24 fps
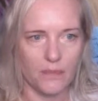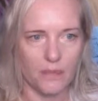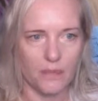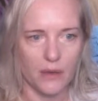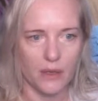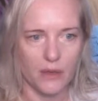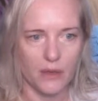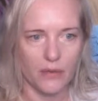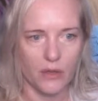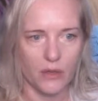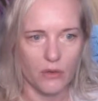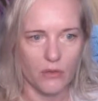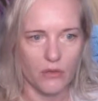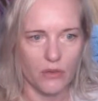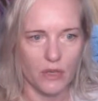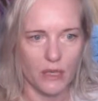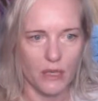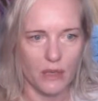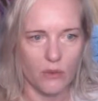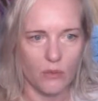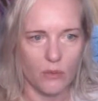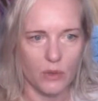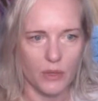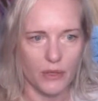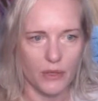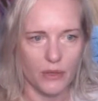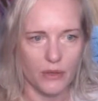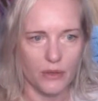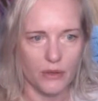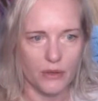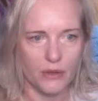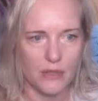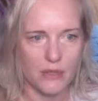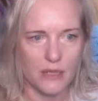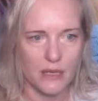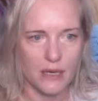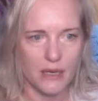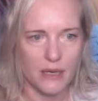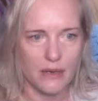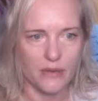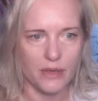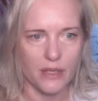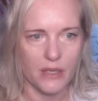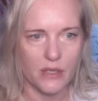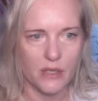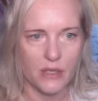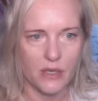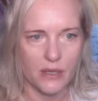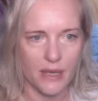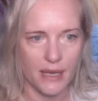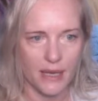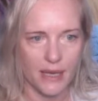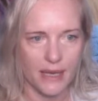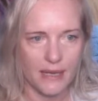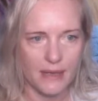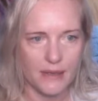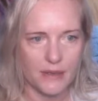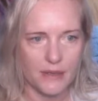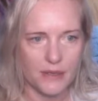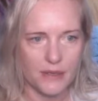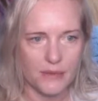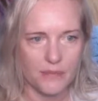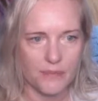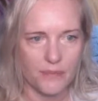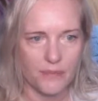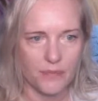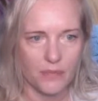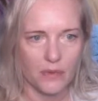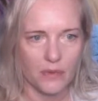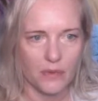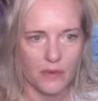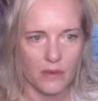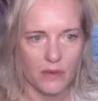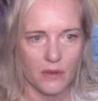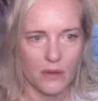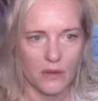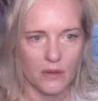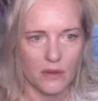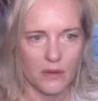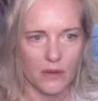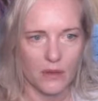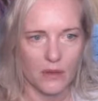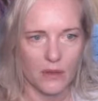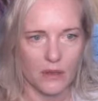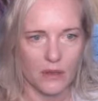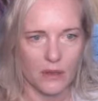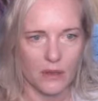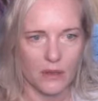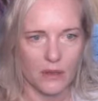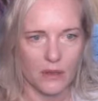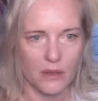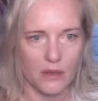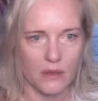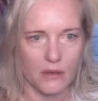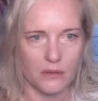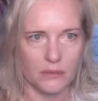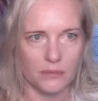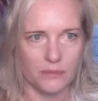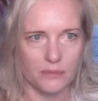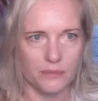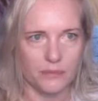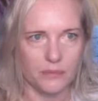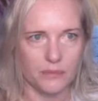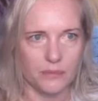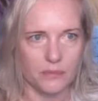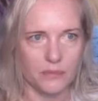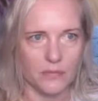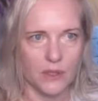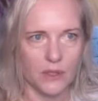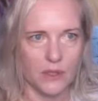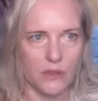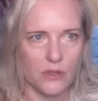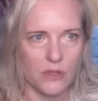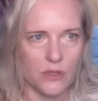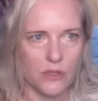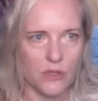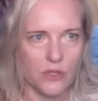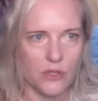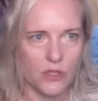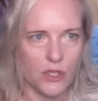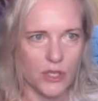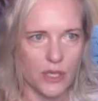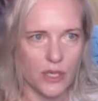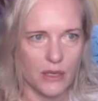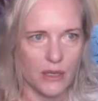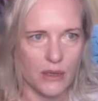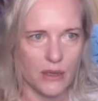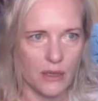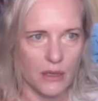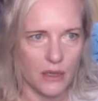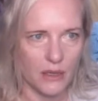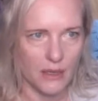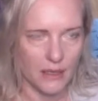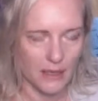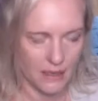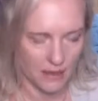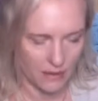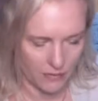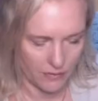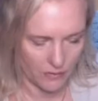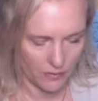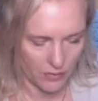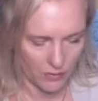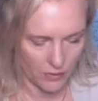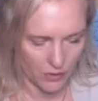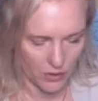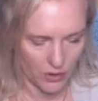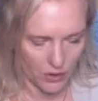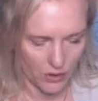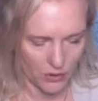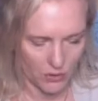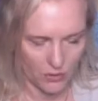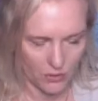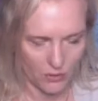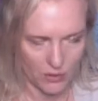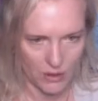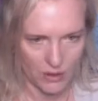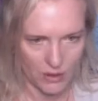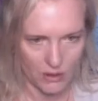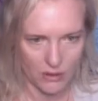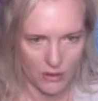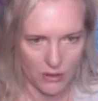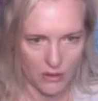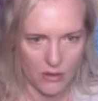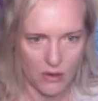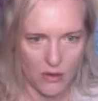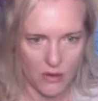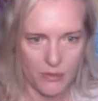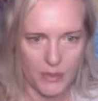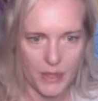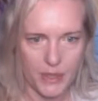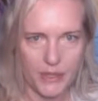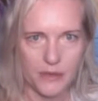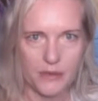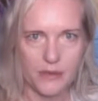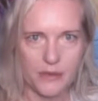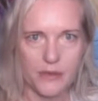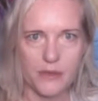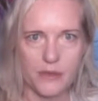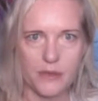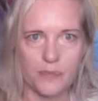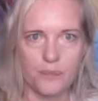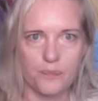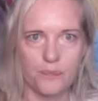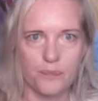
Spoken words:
if you really want to dive into that, I'll just share the link for you in the comments.